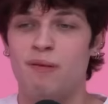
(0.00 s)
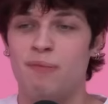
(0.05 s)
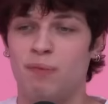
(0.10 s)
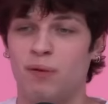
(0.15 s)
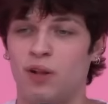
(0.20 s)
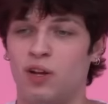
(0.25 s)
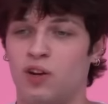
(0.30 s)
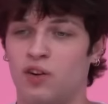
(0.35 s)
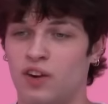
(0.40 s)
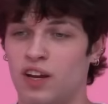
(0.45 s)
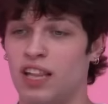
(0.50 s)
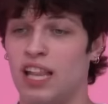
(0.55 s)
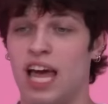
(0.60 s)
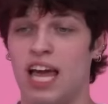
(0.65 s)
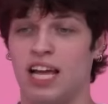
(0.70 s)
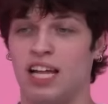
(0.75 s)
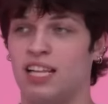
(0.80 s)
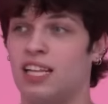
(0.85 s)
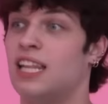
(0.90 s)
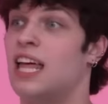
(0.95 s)
people agree
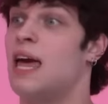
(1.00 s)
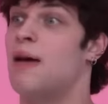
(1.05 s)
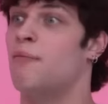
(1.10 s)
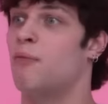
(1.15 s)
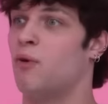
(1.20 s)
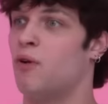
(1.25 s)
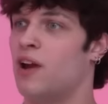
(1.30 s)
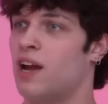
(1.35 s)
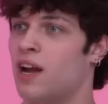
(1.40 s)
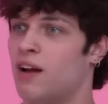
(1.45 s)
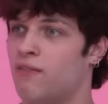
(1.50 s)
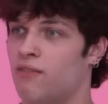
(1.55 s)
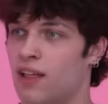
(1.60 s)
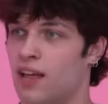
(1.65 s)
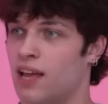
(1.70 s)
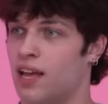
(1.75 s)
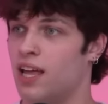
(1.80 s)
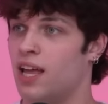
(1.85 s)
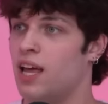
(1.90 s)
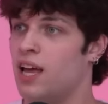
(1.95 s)
like clamoring of
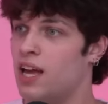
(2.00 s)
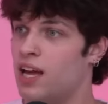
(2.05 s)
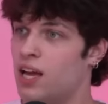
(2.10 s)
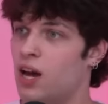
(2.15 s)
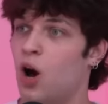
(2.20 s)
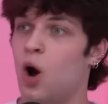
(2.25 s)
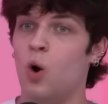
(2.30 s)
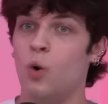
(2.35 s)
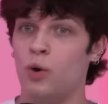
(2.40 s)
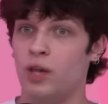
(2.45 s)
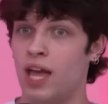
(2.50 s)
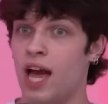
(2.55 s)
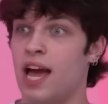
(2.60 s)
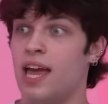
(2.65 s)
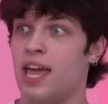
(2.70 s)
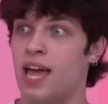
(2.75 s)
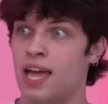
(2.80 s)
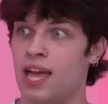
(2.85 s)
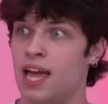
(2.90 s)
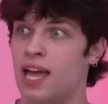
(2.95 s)
like oh
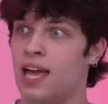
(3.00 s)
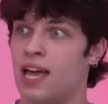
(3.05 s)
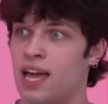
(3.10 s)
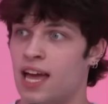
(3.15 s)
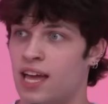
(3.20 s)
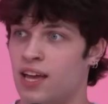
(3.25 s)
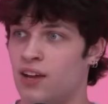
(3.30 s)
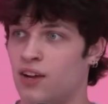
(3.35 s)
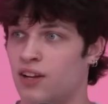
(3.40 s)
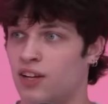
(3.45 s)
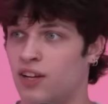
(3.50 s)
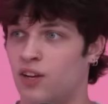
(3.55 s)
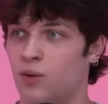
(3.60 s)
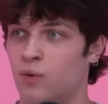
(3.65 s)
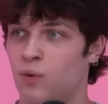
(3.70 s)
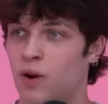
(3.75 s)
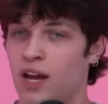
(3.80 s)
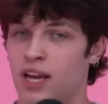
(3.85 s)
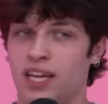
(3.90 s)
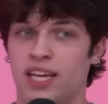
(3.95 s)
yeah yeah yeah yeah yeah like
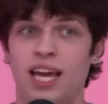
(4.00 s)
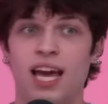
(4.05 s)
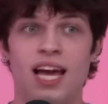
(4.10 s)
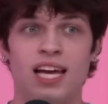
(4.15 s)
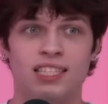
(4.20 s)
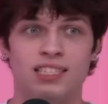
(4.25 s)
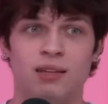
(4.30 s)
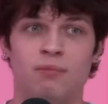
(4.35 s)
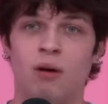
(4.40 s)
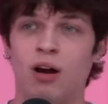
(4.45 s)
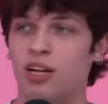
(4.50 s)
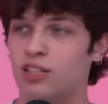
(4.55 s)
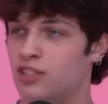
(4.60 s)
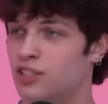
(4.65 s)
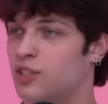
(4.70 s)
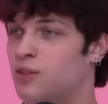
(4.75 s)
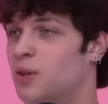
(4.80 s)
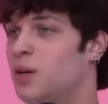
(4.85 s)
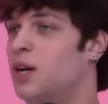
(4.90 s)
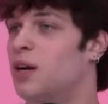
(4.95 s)
you're right yes I'm hot
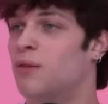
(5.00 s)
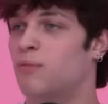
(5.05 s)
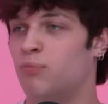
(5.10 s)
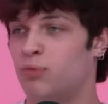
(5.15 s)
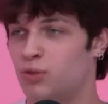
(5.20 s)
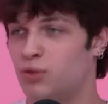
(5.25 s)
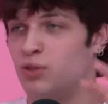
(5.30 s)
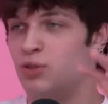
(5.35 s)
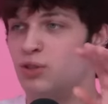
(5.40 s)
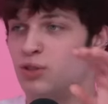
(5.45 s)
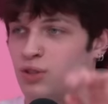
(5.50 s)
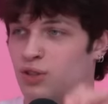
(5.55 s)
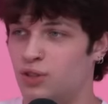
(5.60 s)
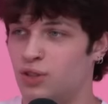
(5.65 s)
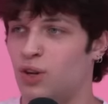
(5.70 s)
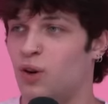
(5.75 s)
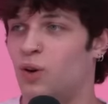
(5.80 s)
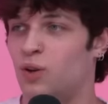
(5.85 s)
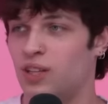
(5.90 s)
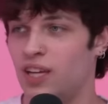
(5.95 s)
too
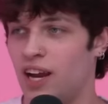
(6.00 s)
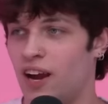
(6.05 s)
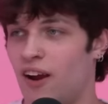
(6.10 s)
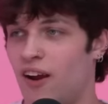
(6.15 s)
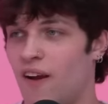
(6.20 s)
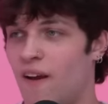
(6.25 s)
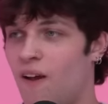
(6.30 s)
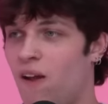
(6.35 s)
cold air.